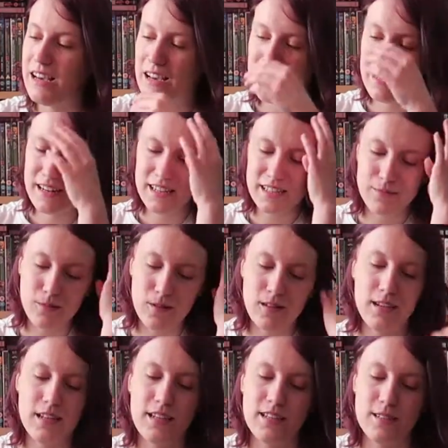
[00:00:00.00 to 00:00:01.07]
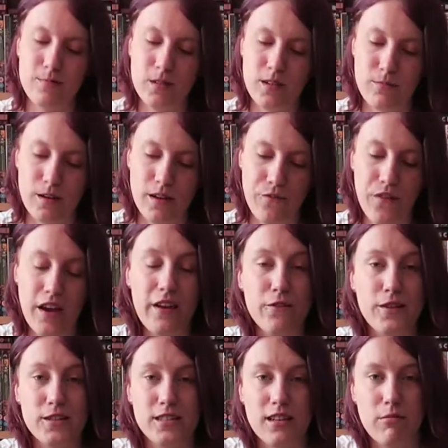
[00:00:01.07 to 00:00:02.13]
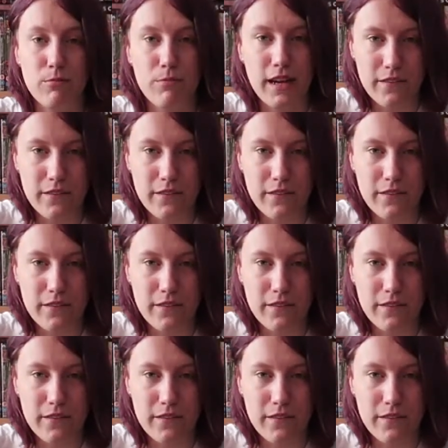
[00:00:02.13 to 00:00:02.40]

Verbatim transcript: Uh, next one is one of my favourite Simon